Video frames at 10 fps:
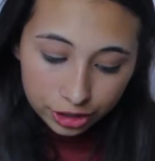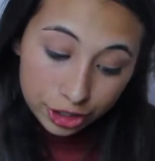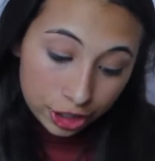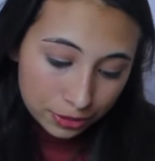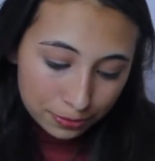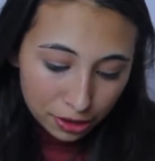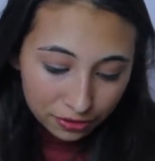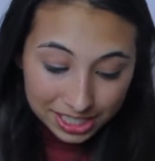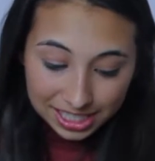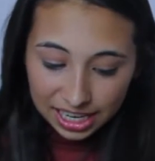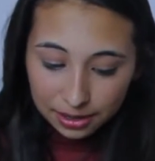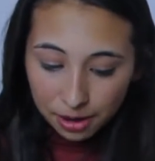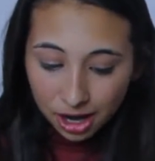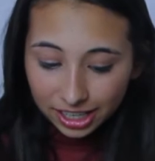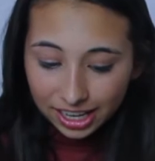Just moved to Santa
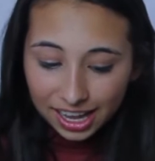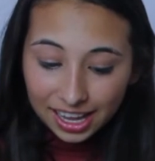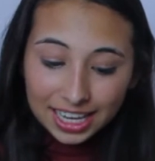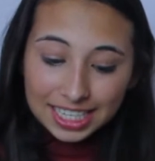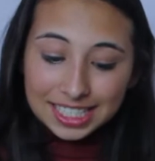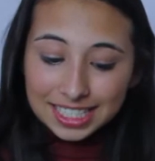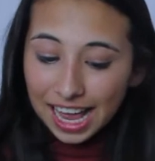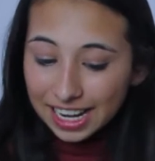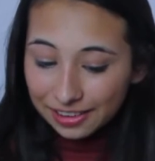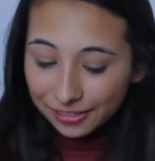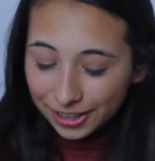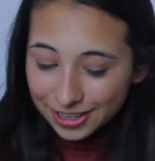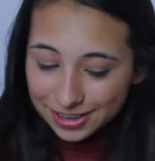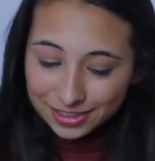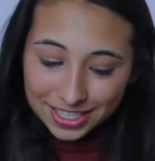Monica, excited for a
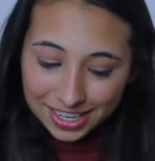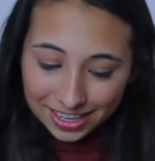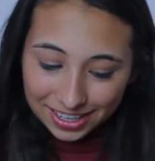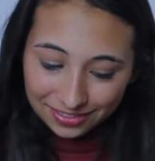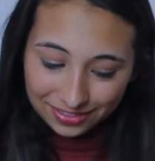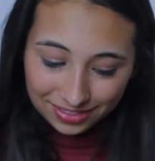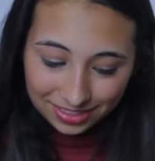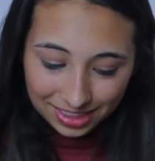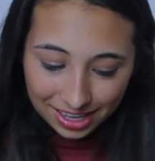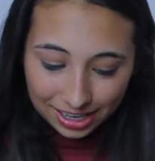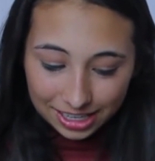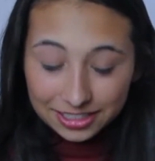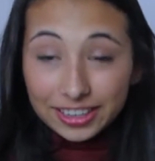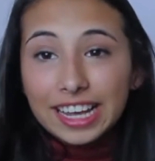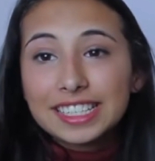new start. Okay,
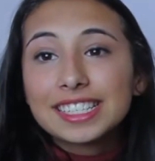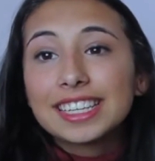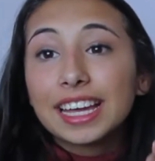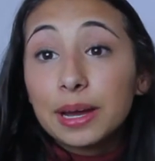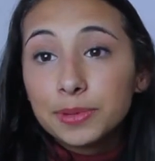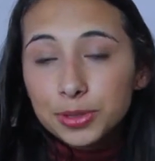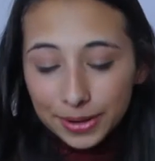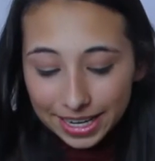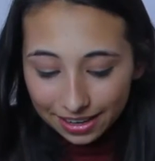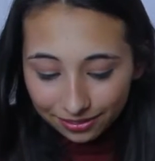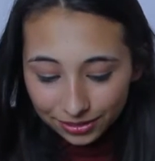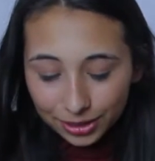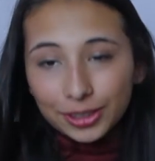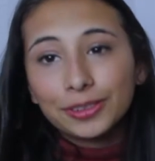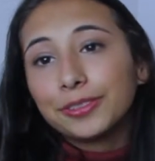so I guess it's like I'm tweeting
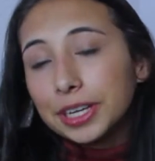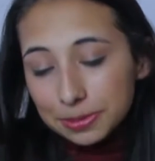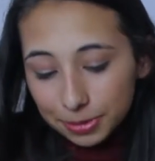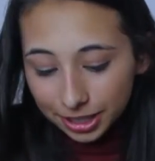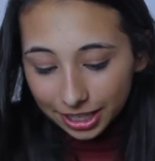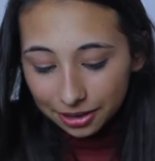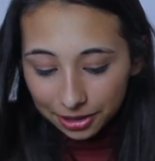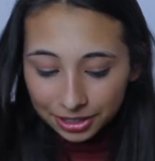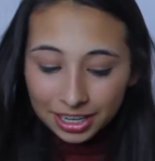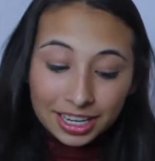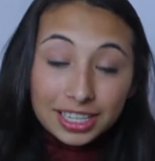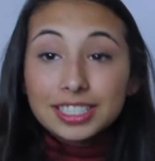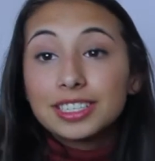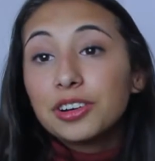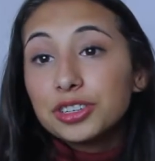or Facebooking or
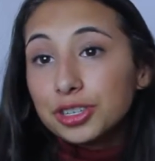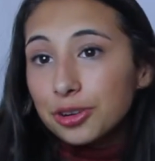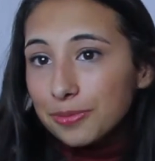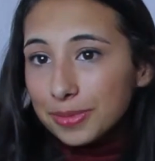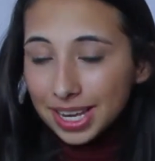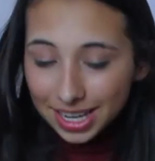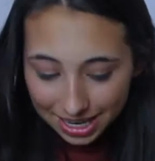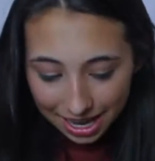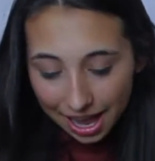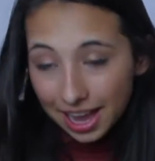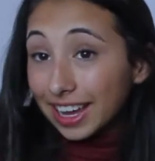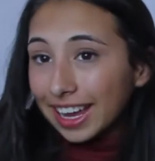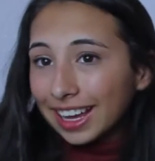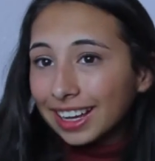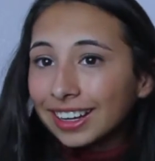social
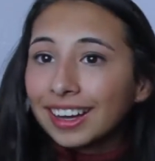media-ing.